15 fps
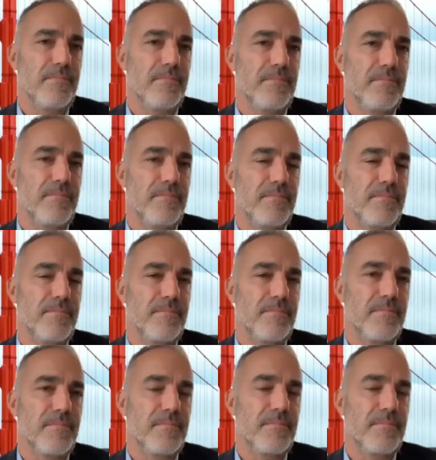
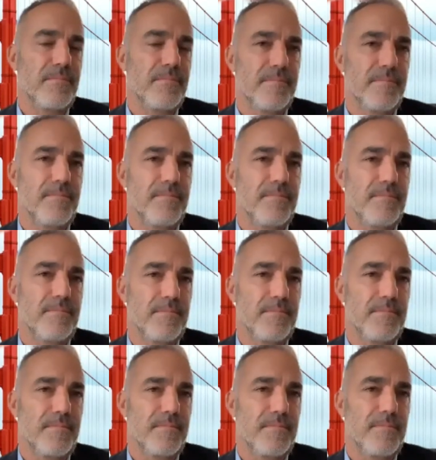
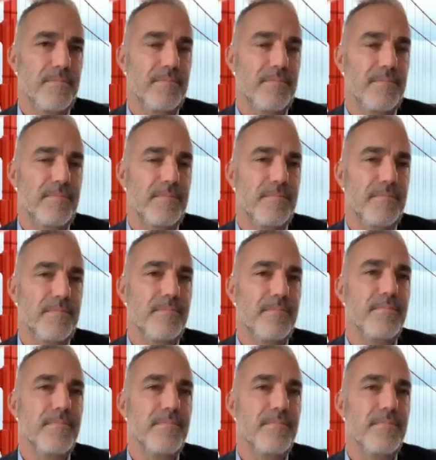(not speaking)